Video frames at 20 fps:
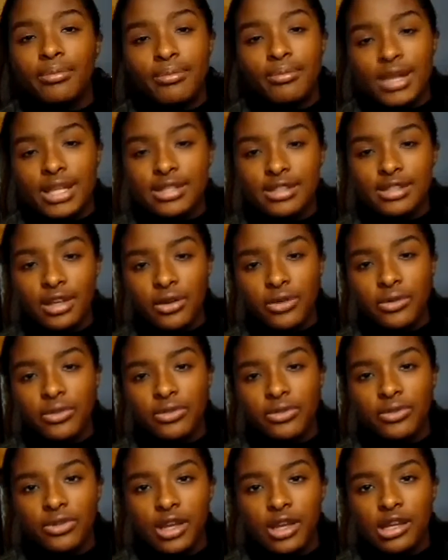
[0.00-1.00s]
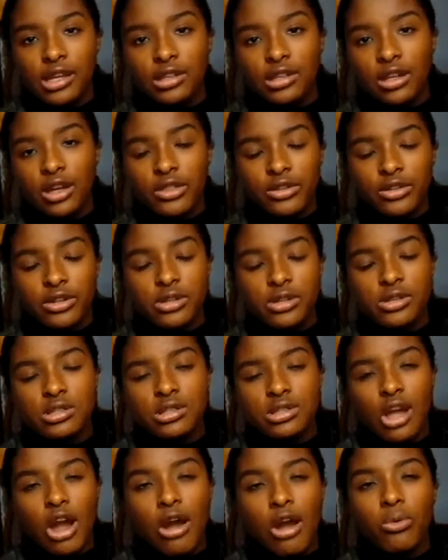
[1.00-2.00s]
myself and
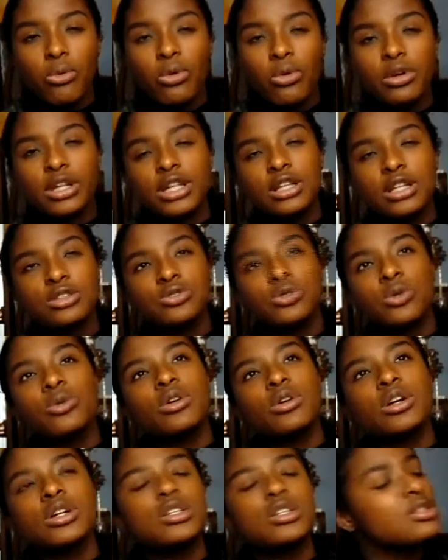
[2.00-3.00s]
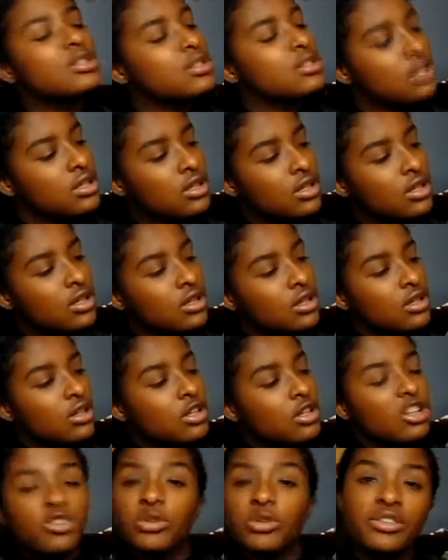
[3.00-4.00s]
others are working towards
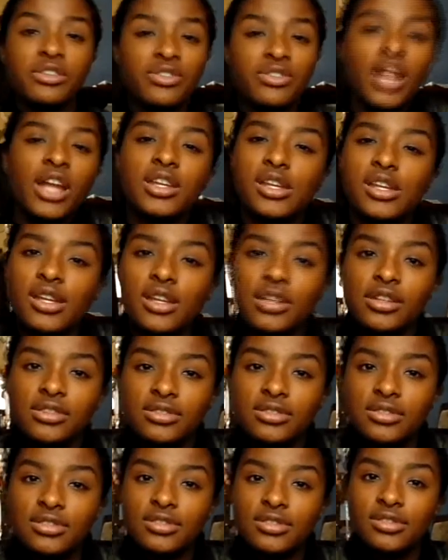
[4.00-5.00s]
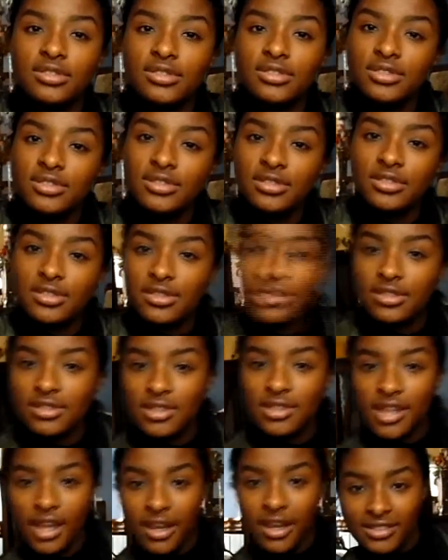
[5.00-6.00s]
redefining it.
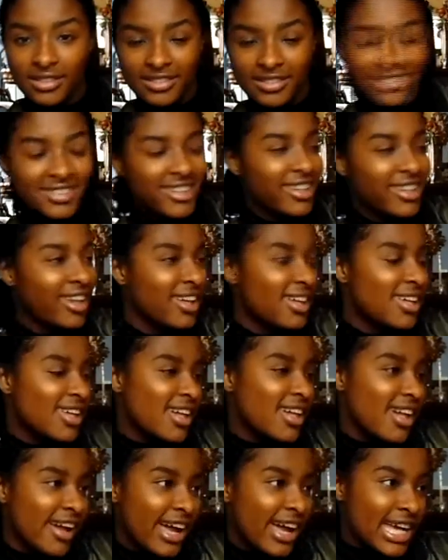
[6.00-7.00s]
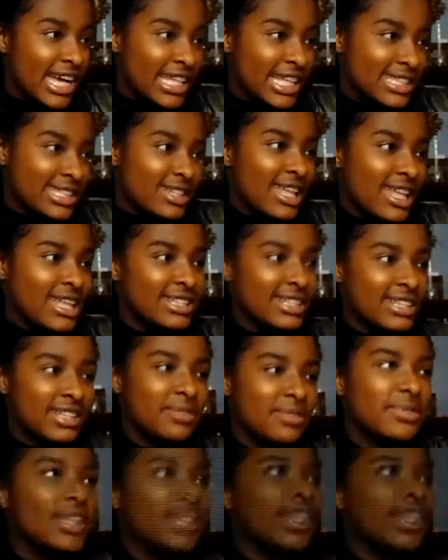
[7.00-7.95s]
Yeah, so that's gonna be